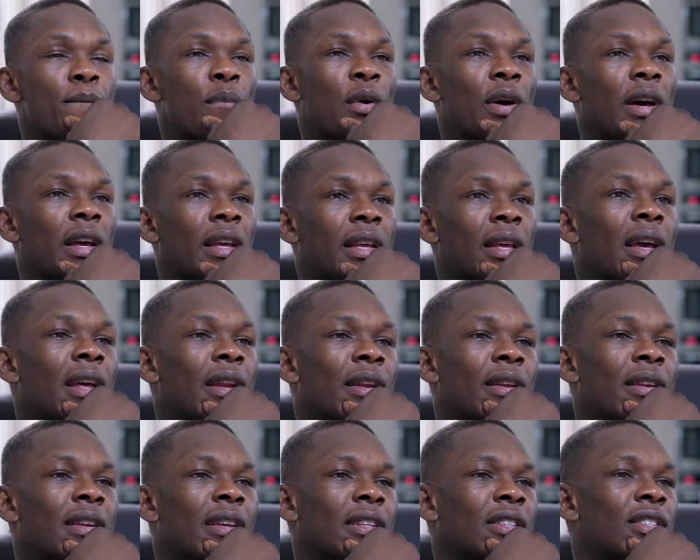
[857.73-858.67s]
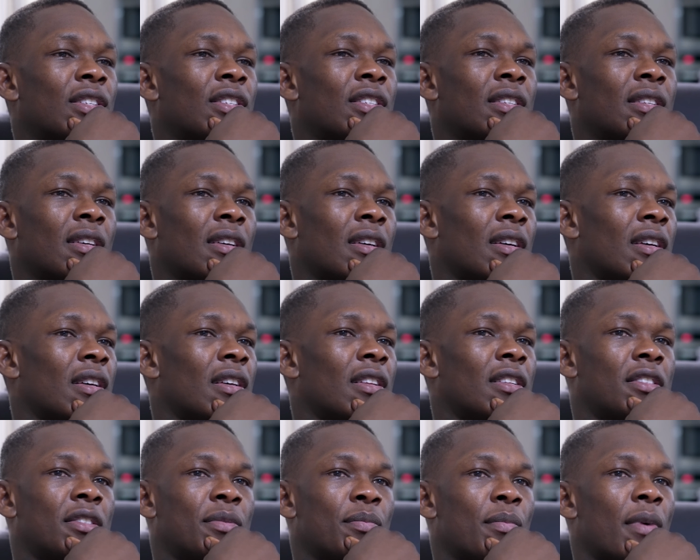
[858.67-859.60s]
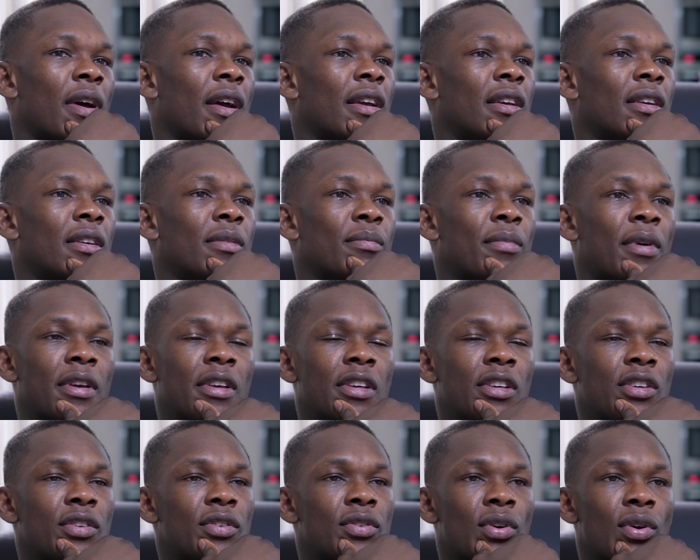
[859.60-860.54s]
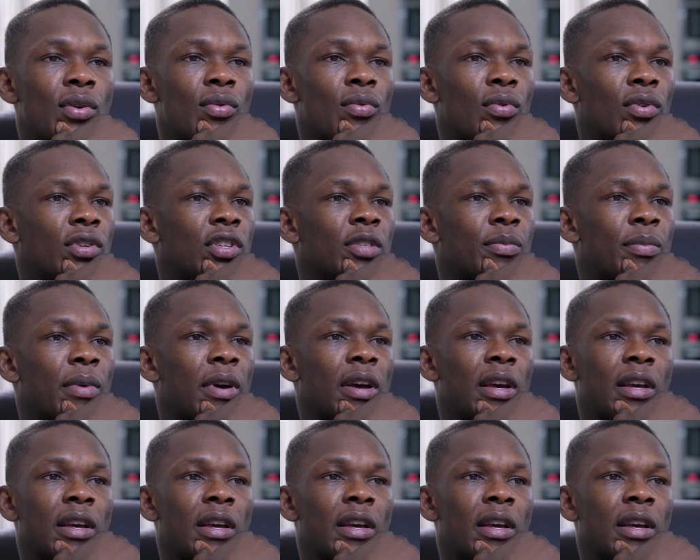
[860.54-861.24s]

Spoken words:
But again, it's my ego, or just my...